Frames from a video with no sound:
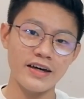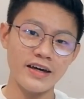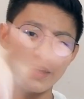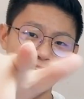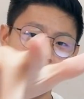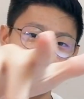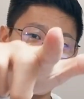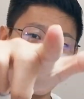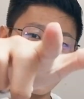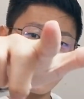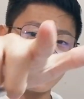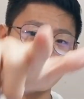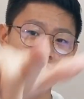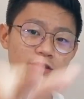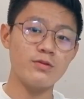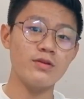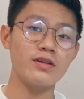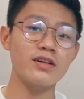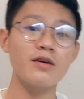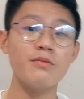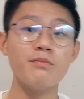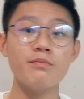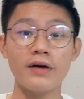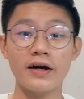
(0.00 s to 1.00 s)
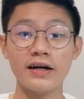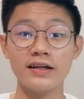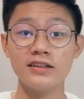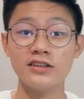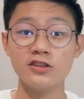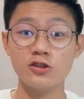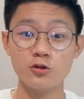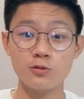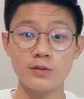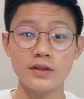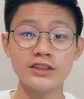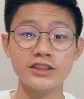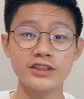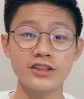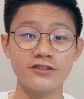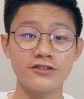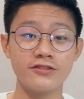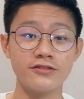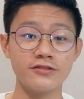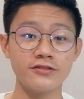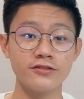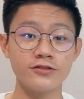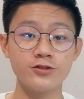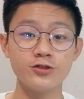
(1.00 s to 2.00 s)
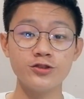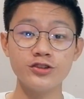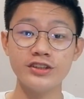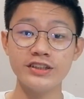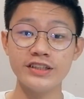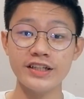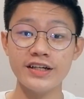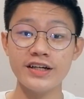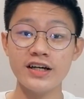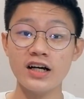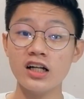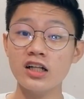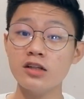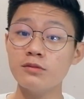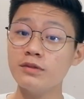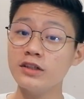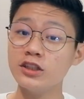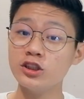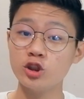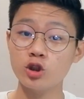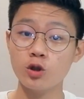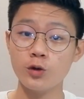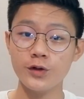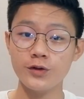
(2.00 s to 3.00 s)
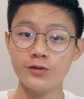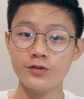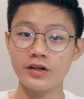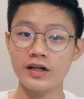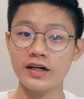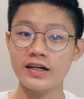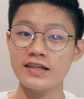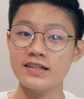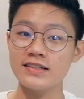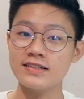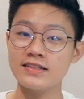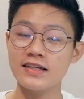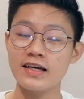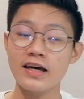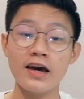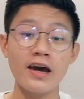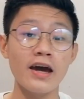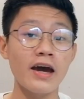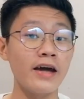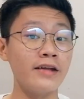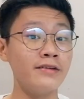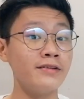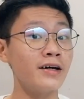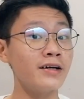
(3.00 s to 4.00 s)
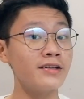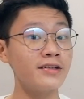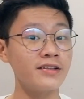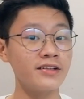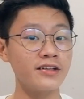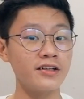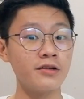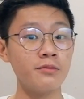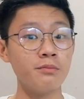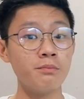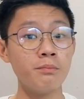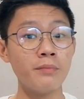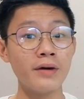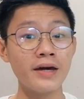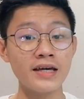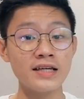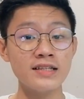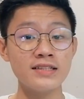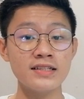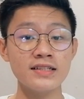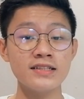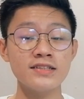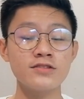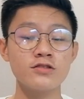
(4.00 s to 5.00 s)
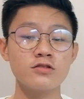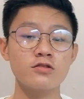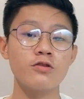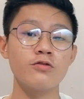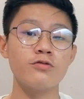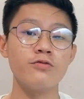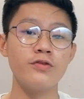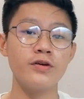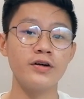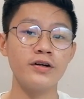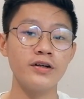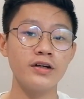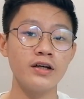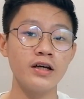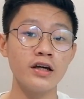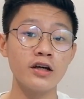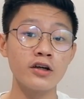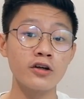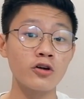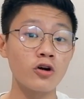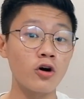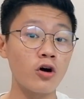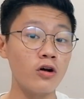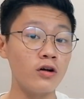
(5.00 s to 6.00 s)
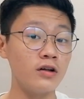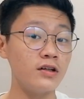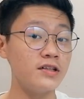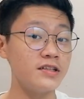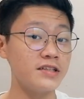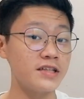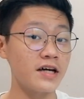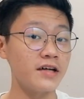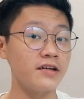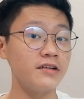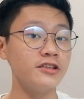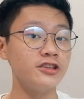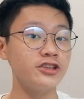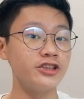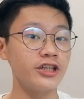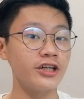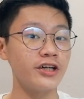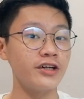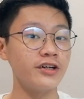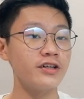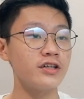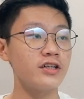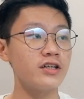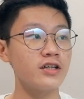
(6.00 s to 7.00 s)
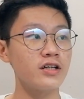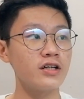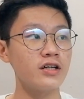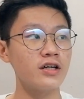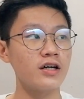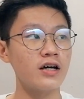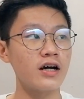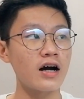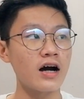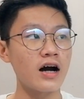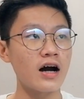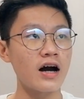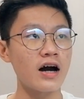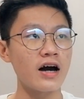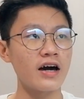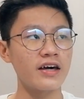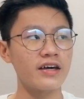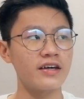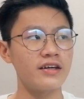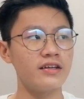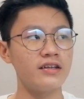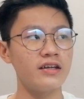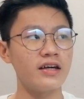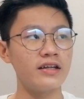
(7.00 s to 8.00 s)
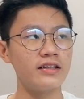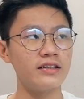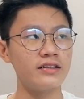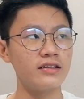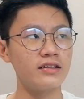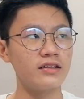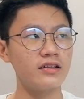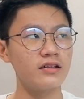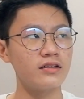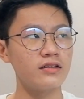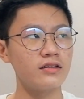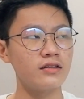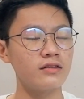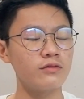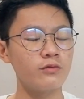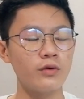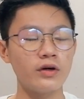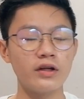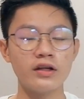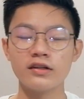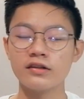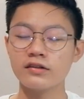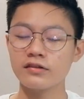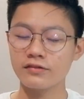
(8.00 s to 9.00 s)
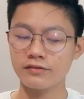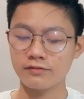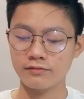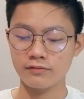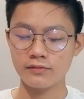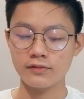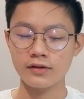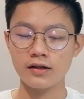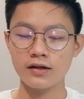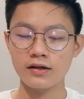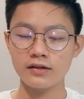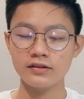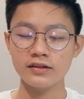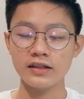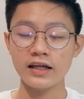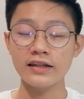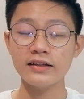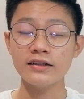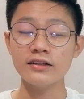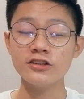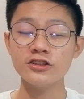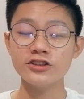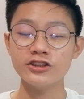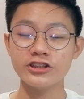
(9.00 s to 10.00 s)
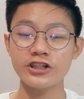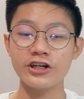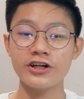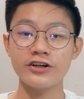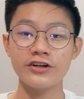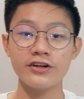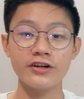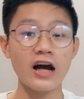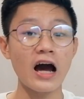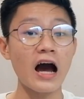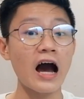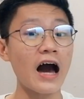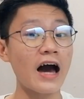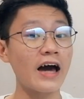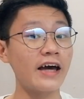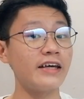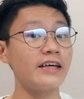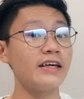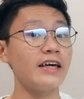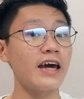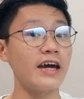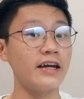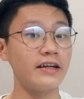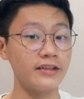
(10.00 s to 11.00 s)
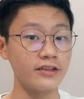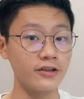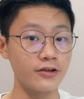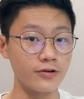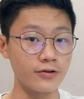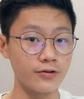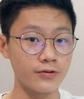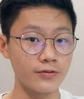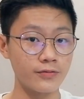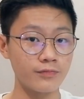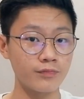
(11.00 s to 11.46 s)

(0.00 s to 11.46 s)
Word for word: Hey guys, welcome back to my channel. Today I'll be showing you guys another amazing software called TenorShare i wait TenorShare iAnygo.